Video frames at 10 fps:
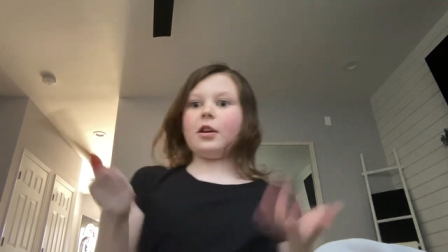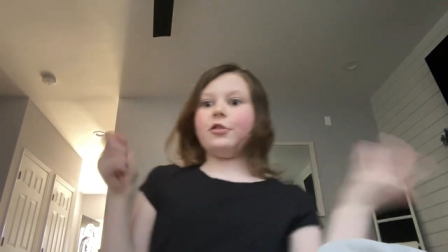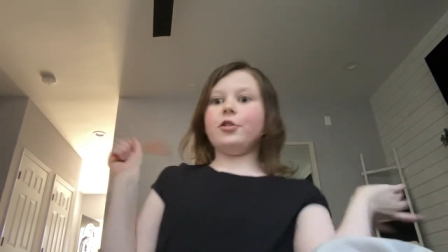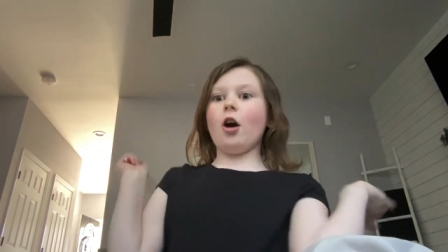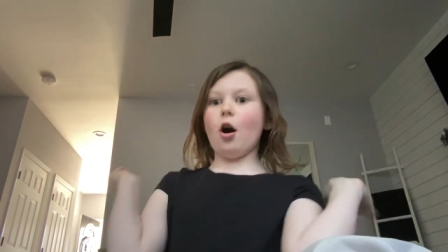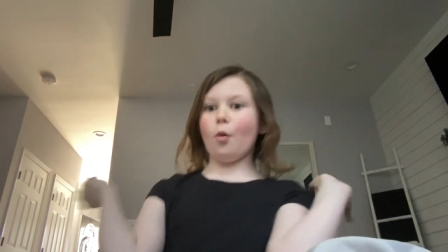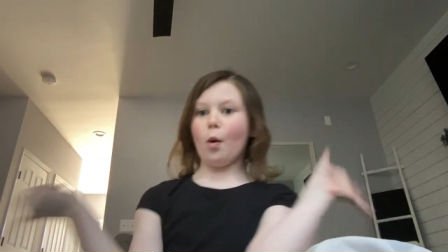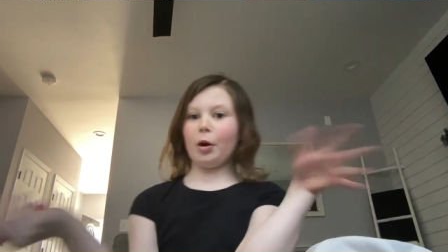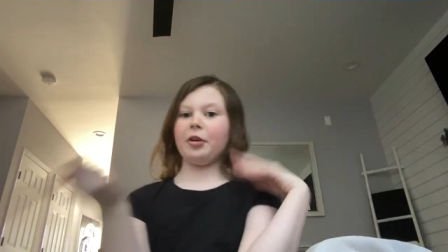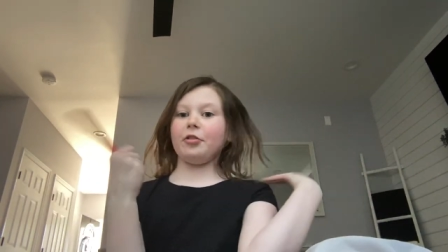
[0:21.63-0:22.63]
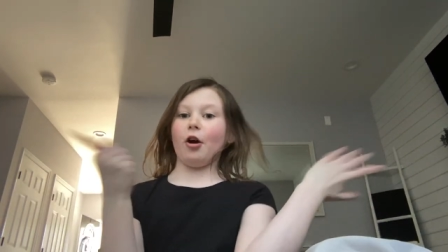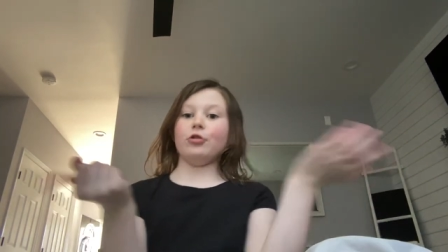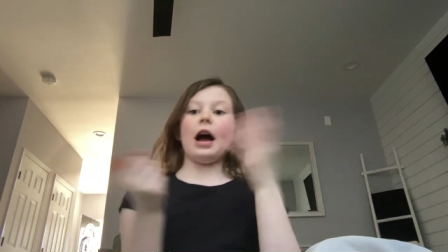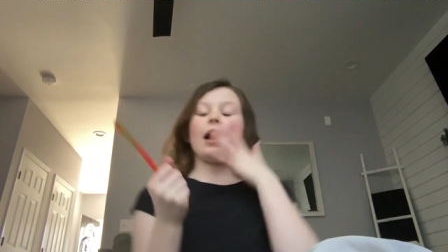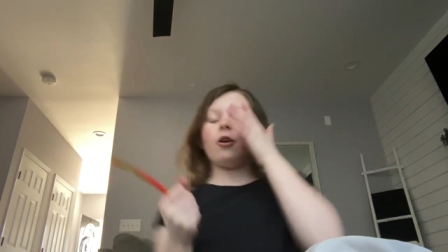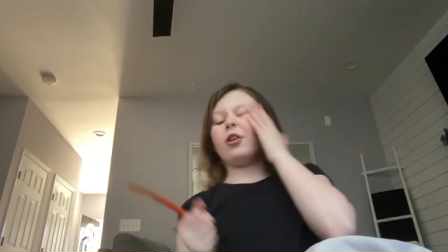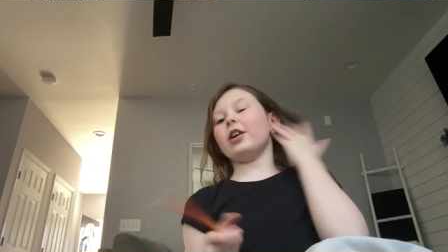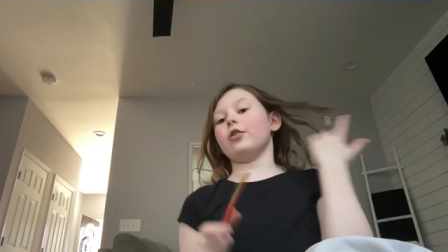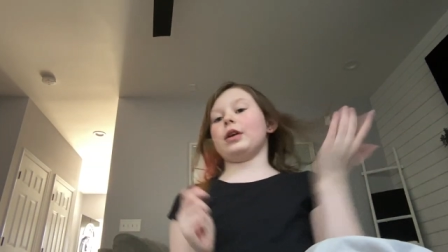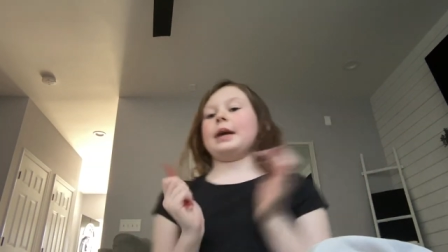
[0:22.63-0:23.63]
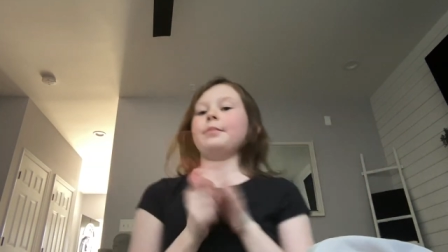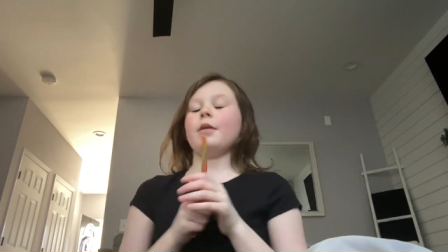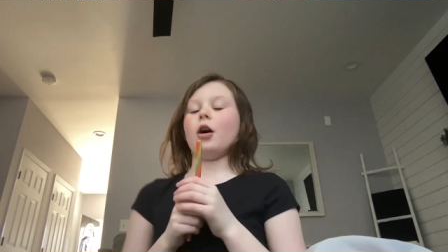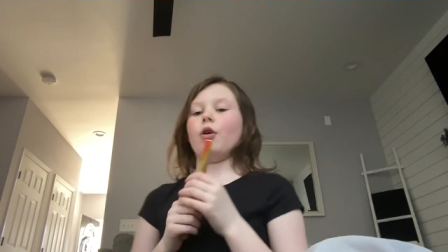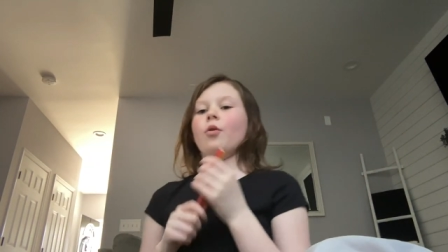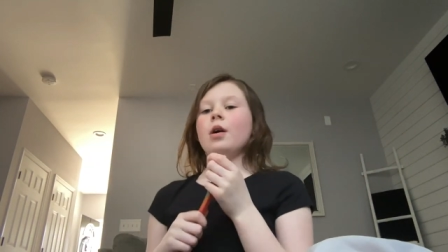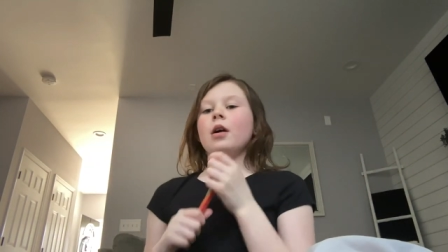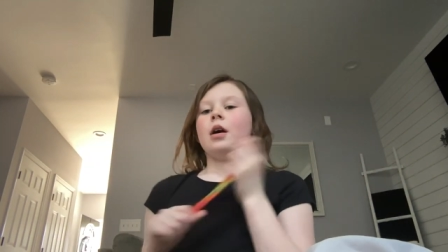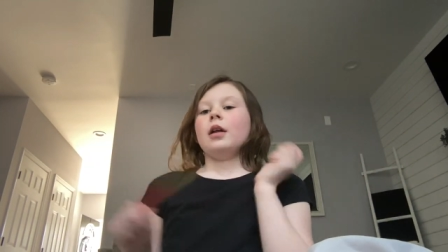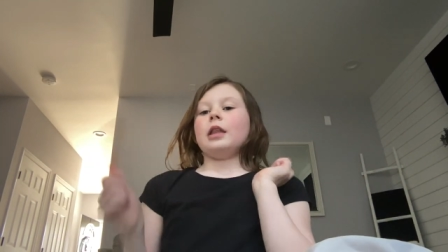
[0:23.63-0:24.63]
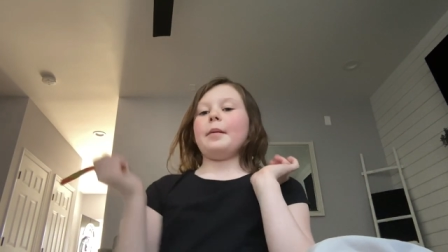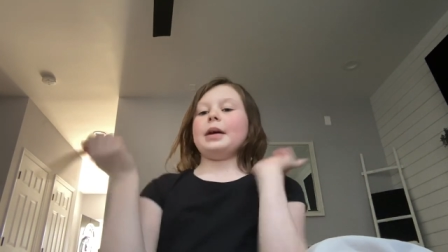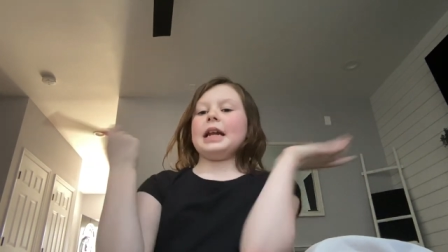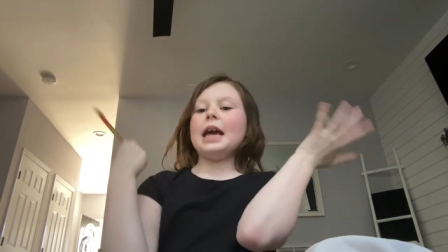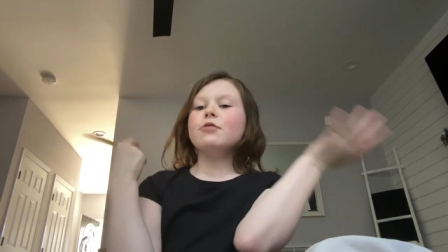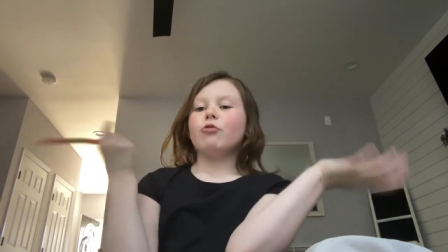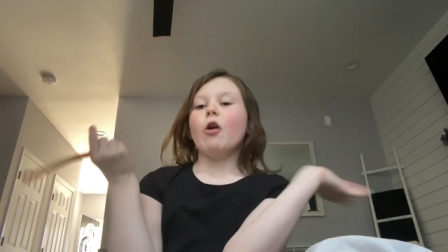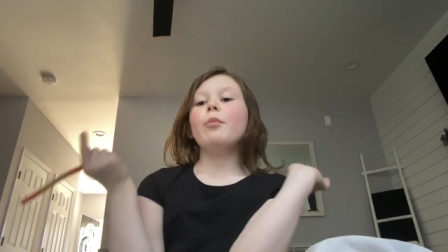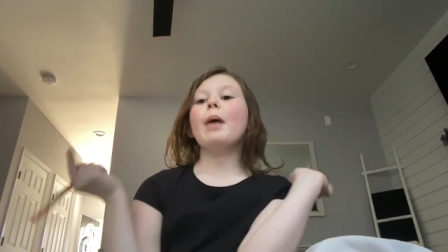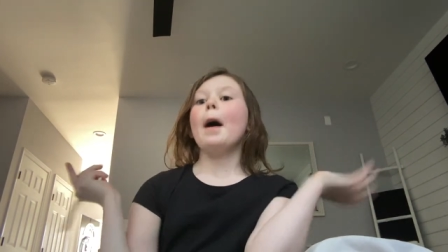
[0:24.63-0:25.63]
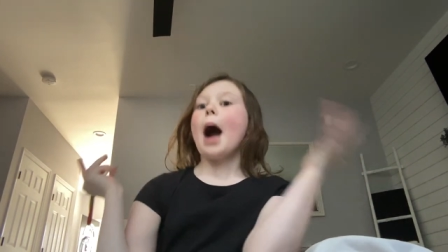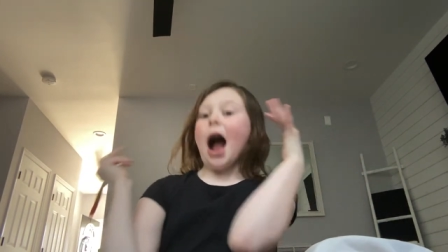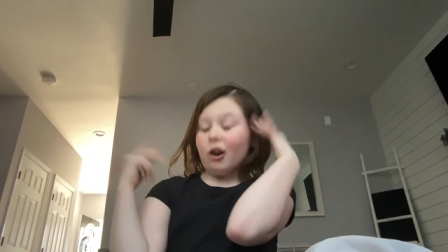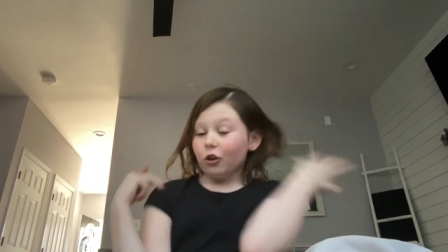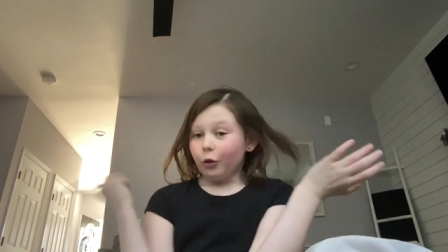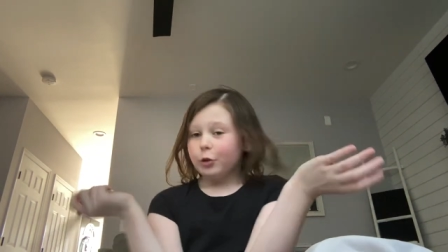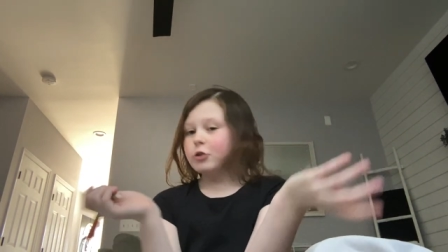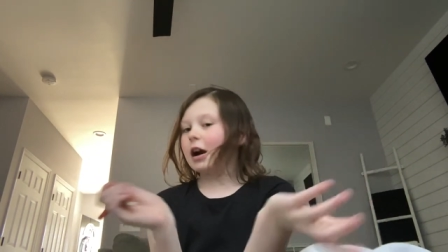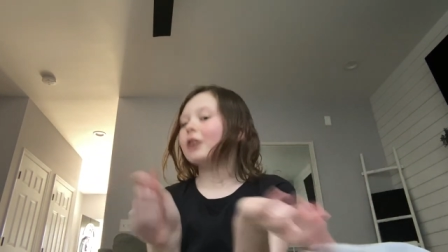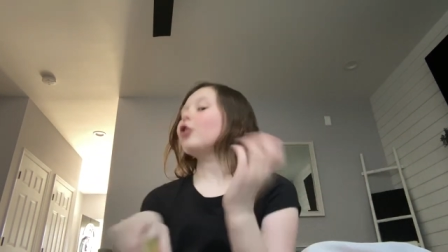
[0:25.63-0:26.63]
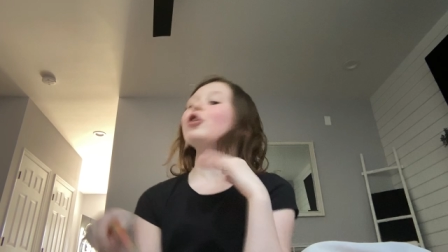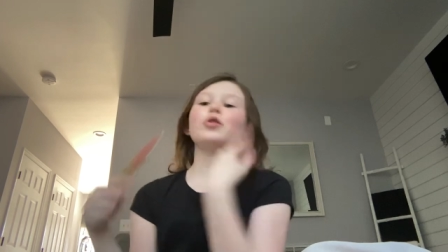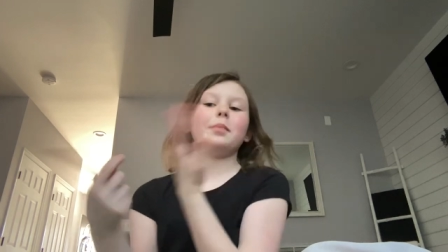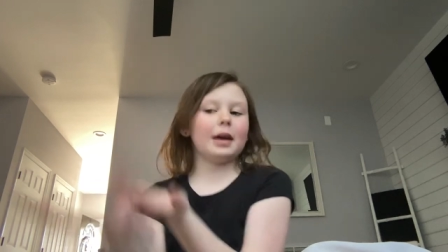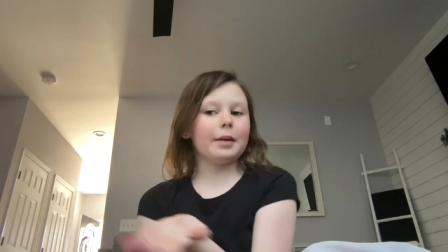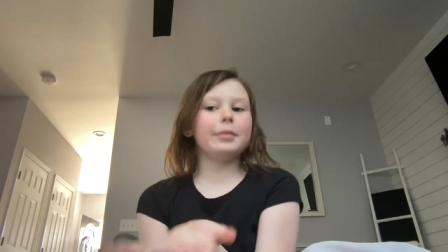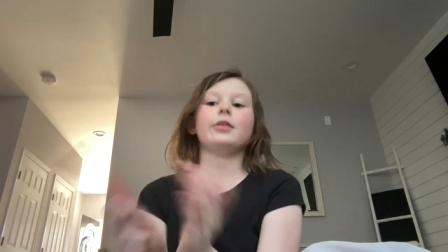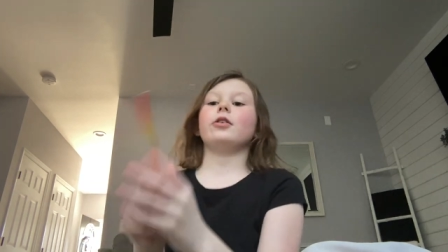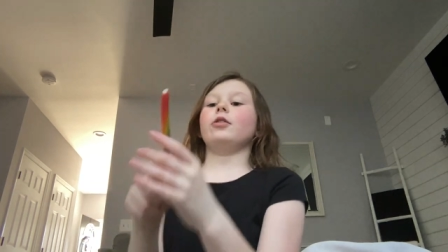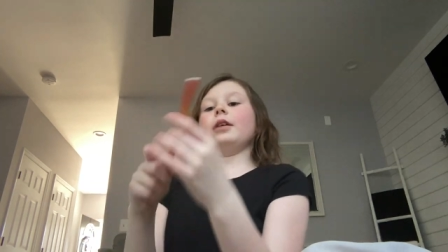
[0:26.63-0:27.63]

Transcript: So one of those, I call it a rainbow lemonade rope. I don't know what you guys call it. You can make up your own